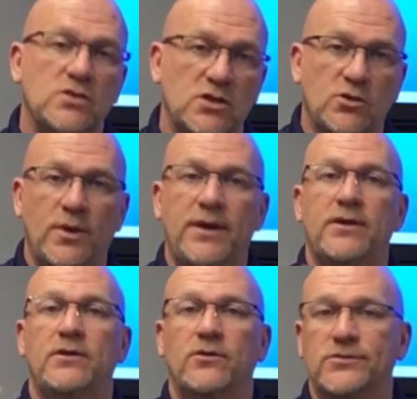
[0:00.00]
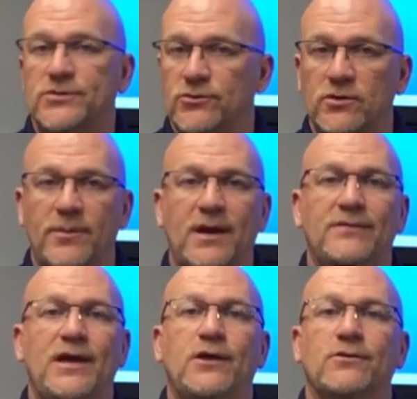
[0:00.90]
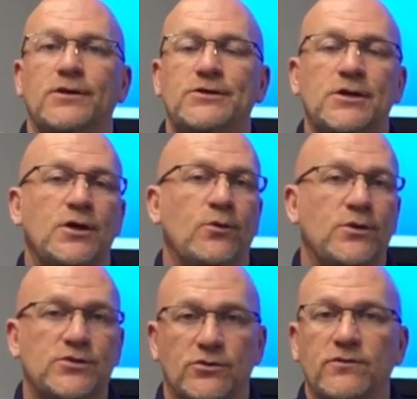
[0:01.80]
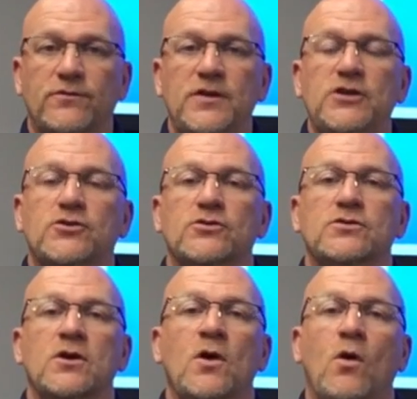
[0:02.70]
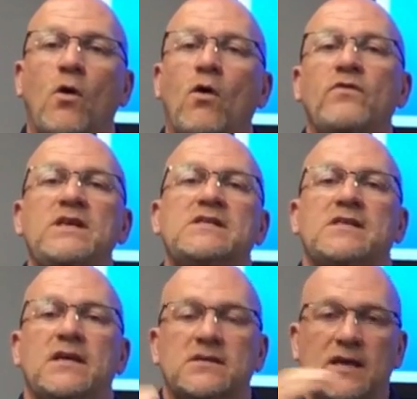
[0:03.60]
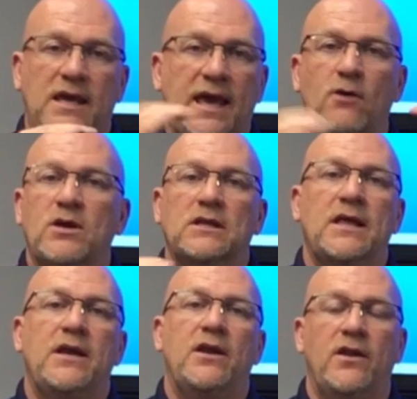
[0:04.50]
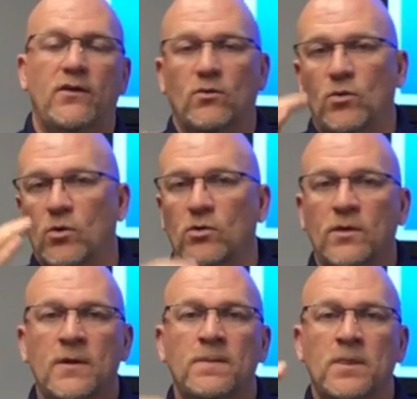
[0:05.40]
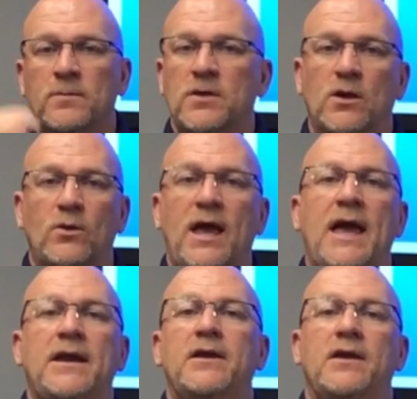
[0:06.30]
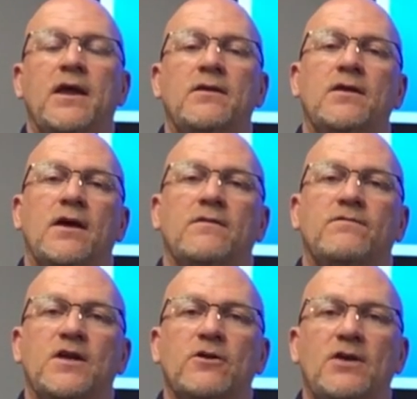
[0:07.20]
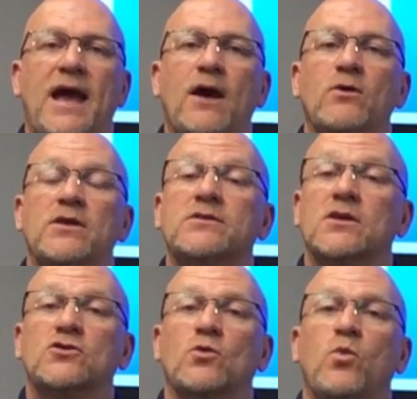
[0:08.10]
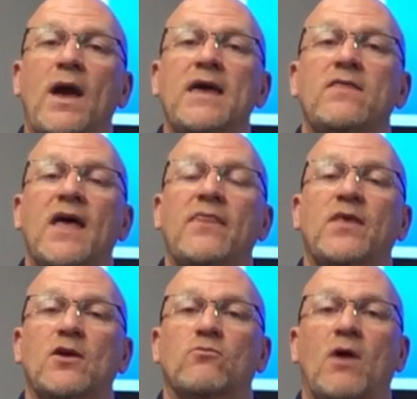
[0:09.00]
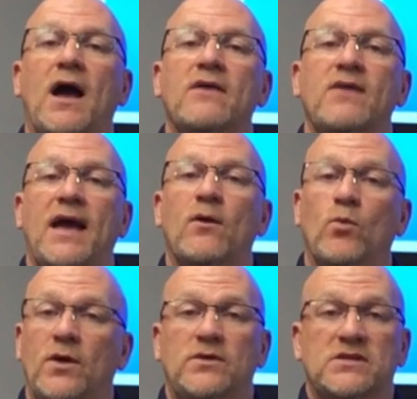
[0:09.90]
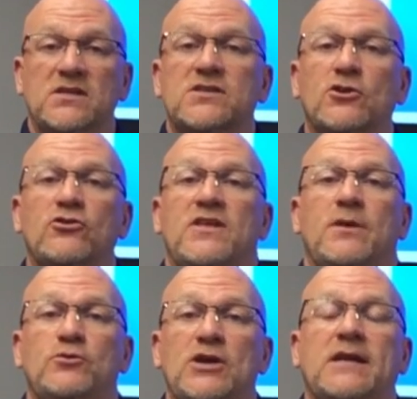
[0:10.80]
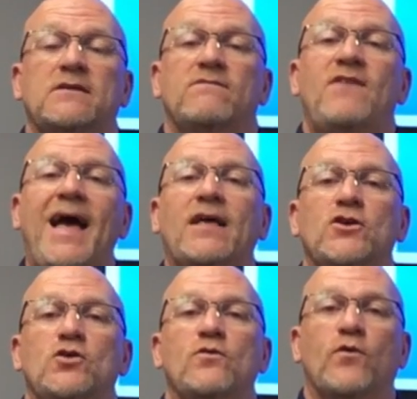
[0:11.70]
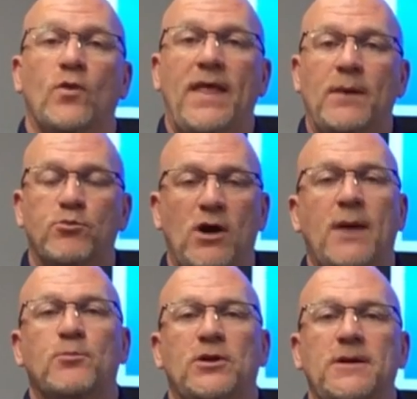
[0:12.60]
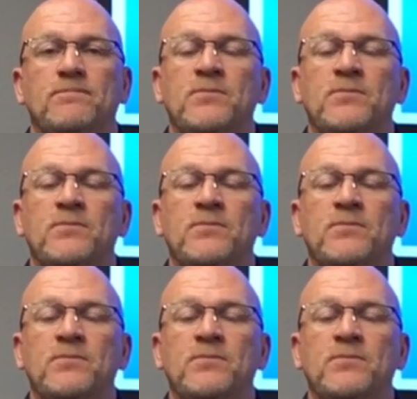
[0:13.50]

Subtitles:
situated on a certain amount of acreage with certain features. All these things get calculated, and they're all, added and figured out in such a way that they arrive at what's considered the objective value for that property.